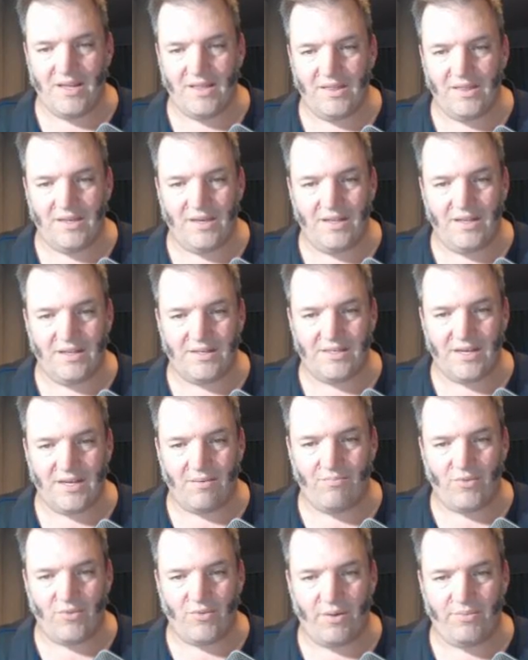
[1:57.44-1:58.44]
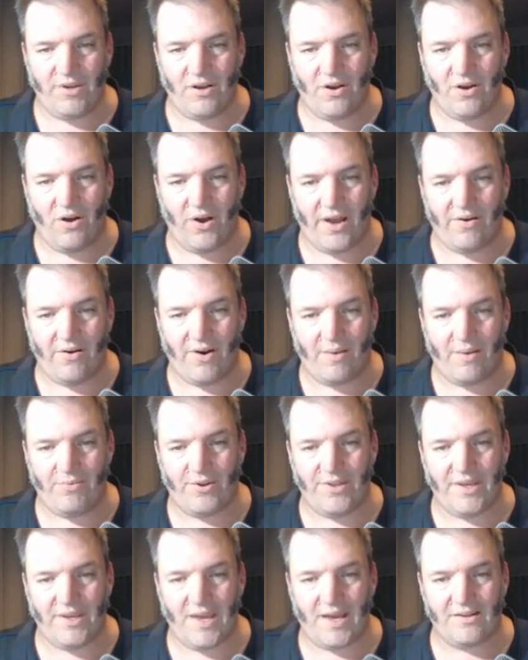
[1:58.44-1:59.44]
the intercept might be higher up
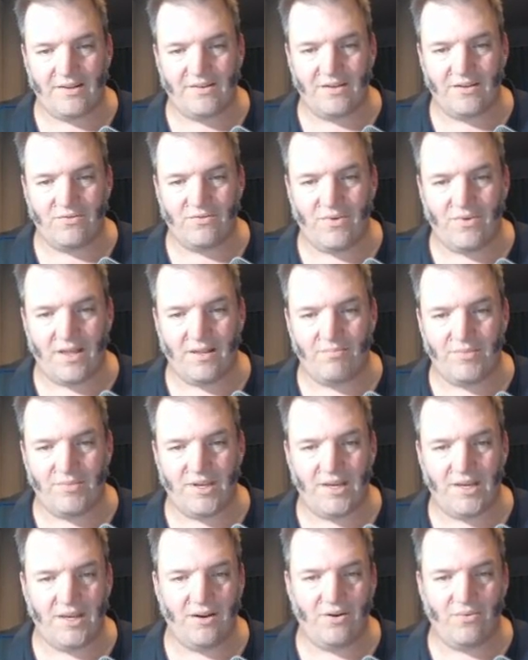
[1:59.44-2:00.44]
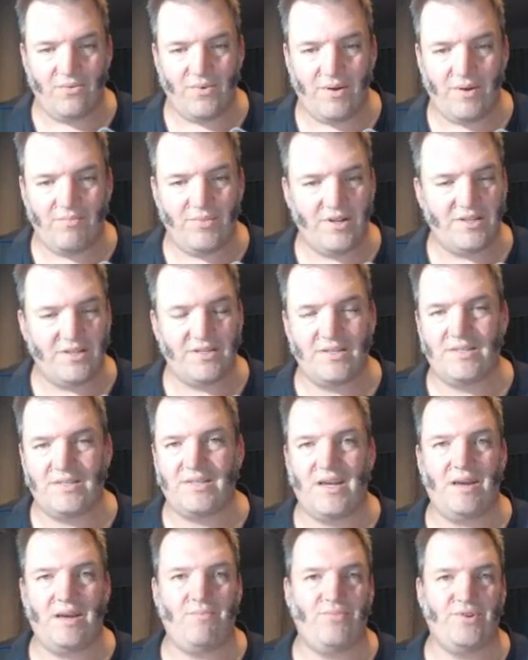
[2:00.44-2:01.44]
on the axis rather than being here at 1, but it's the same